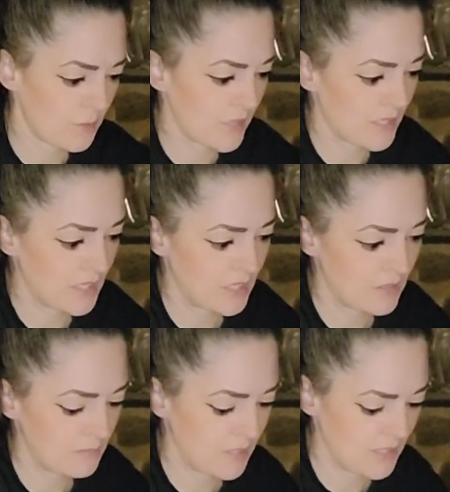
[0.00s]
for many,
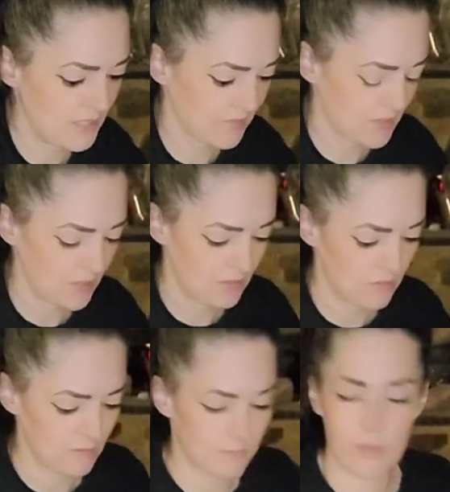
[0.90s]
many different
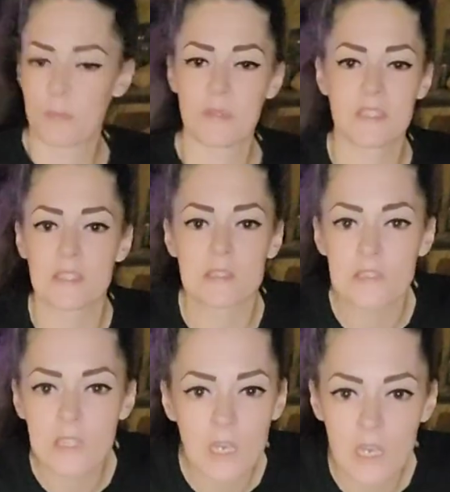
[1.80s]

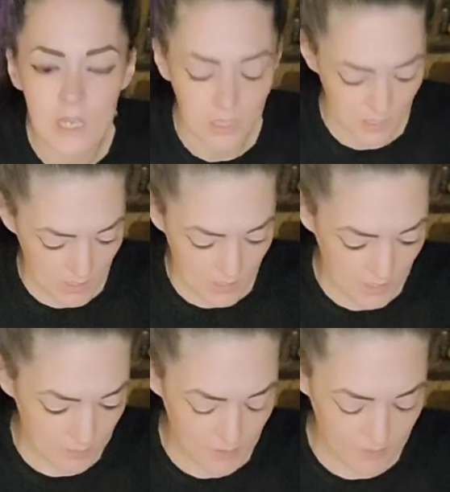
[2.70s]
purposes.
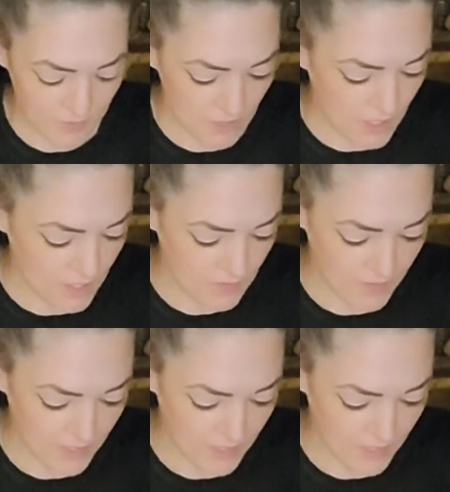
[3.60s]
It can be for love,